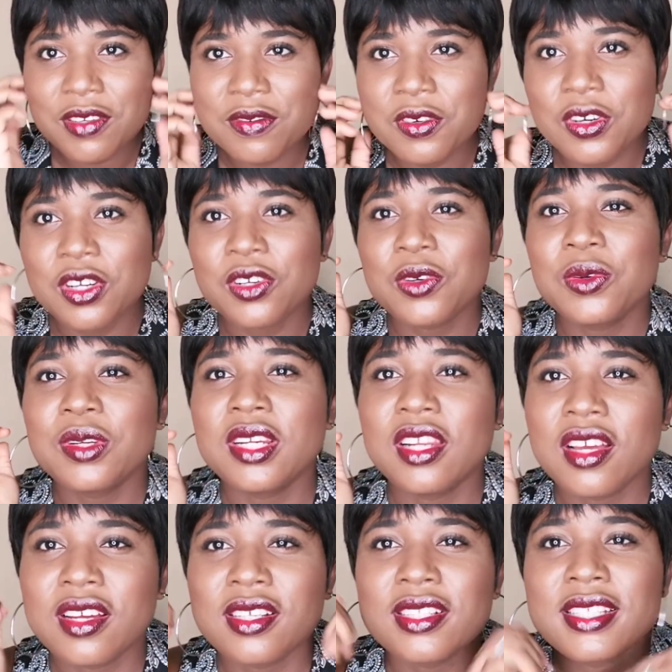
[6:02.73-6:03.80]
have it for a
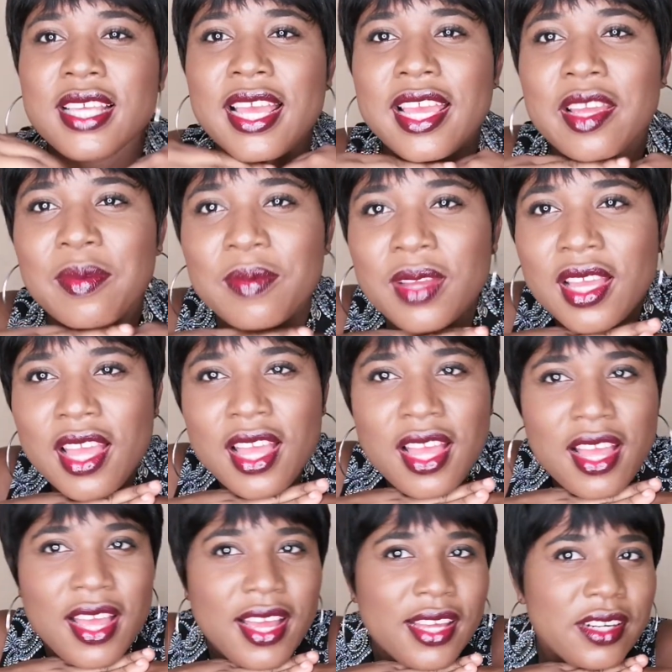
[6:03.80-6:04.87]
good long time.
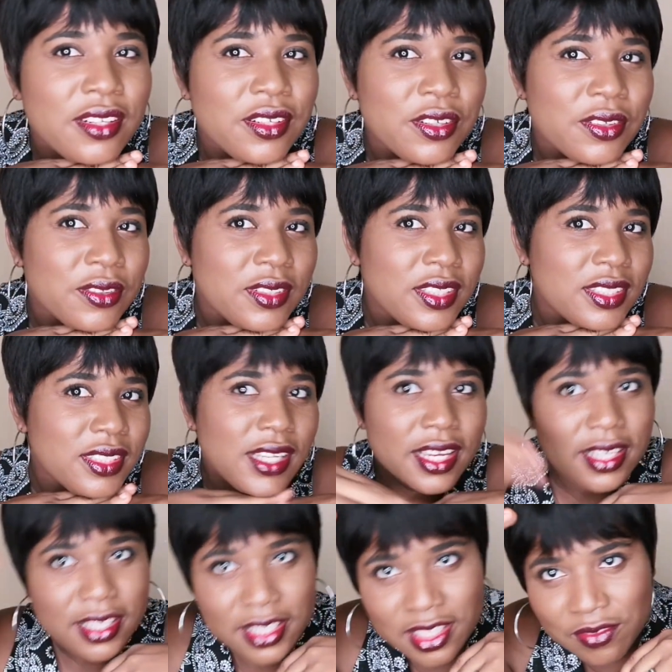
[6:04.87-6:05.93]
I don't know, it's
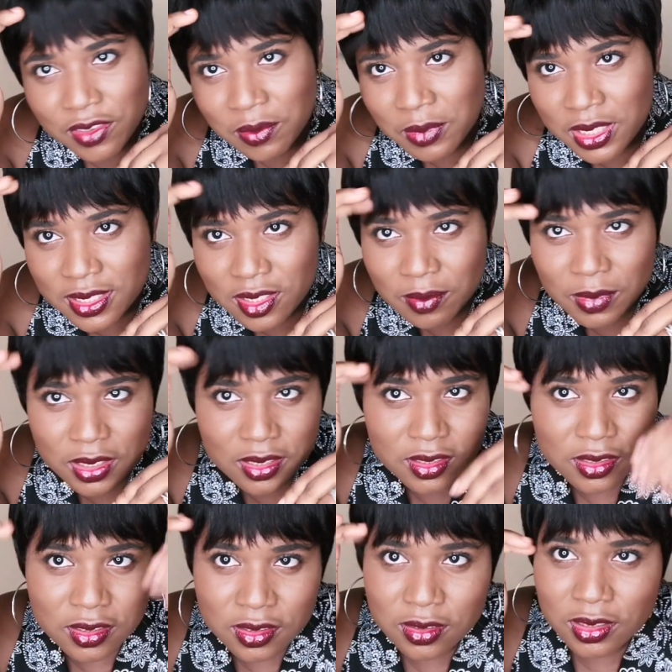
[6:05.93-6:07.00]
kind of giving me some
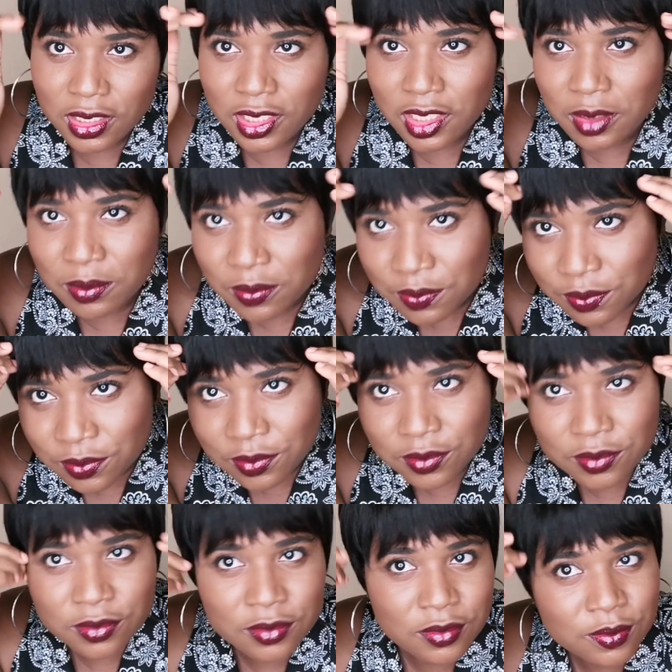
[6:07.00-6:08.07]
little
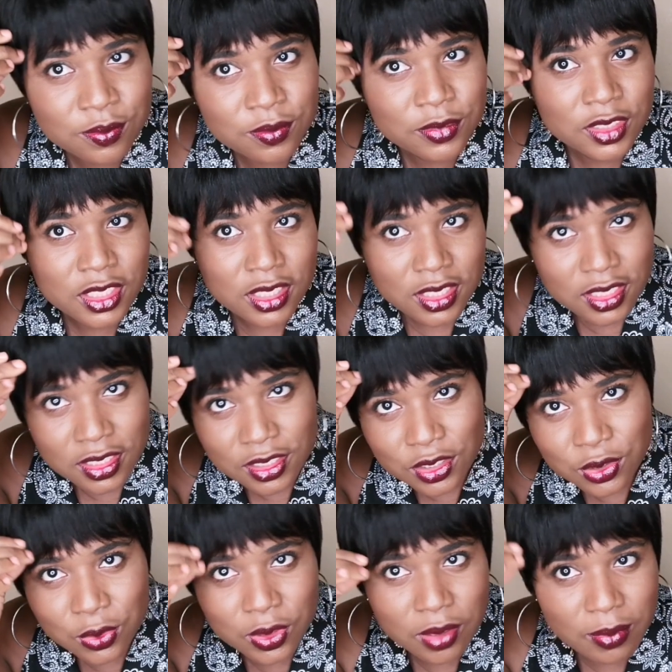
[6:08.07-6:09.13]

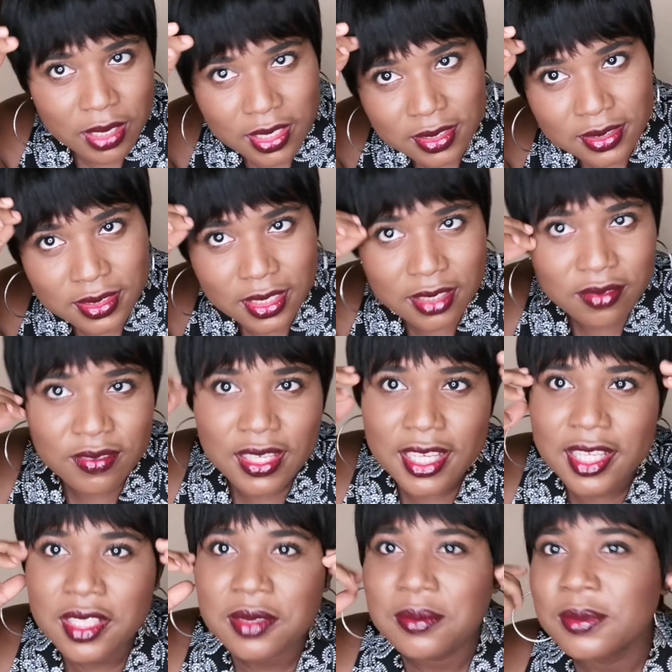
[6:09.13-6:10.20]
Toni Braxton
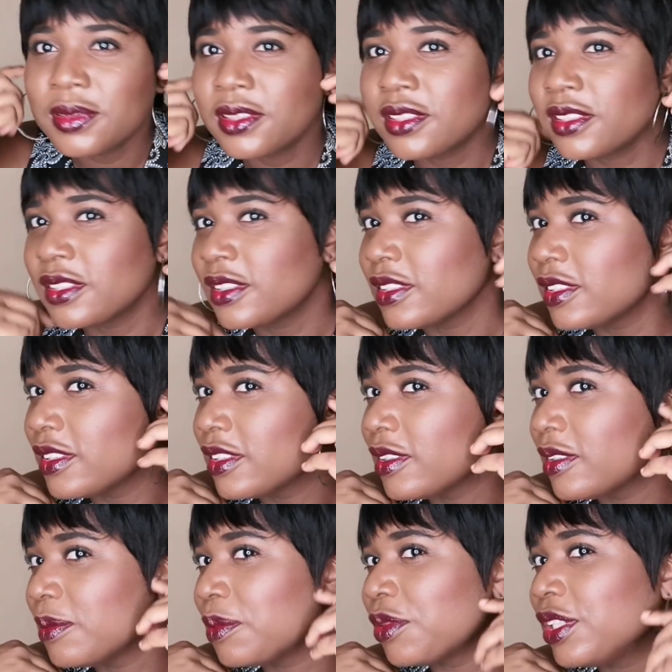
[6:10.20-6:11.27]
vibes.
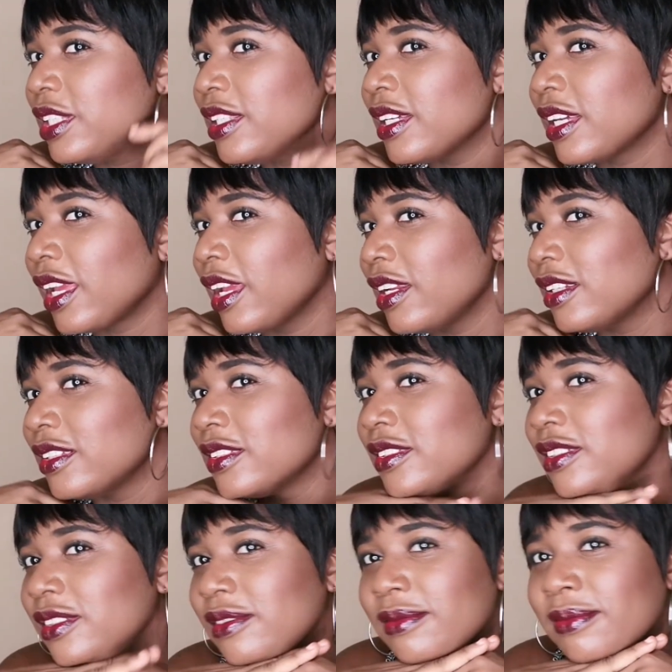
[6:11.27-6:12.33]
Breathe again.